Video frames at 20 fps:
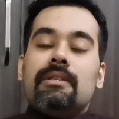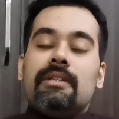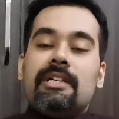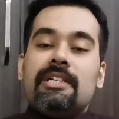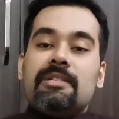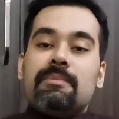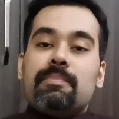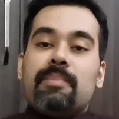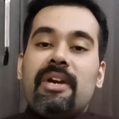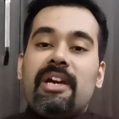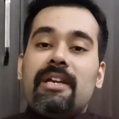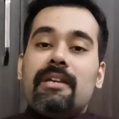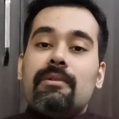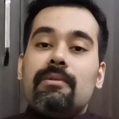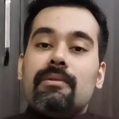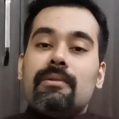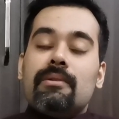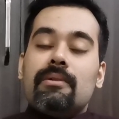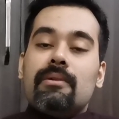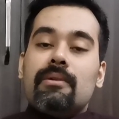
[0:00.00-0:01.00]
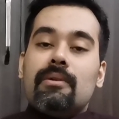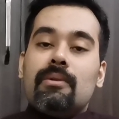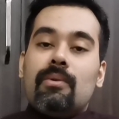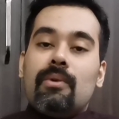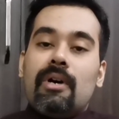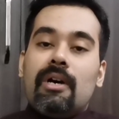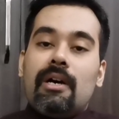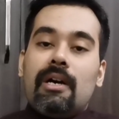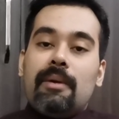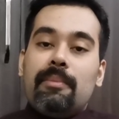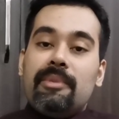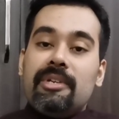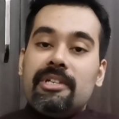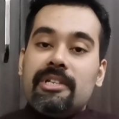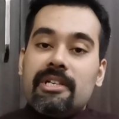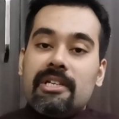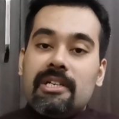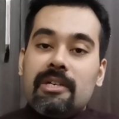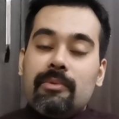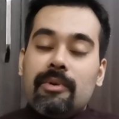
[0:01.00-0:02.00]
there is pain
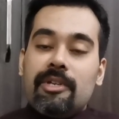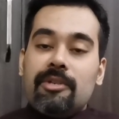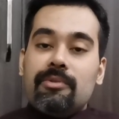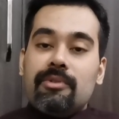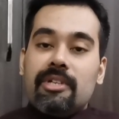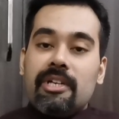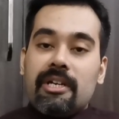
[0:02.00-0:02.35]
immediately when you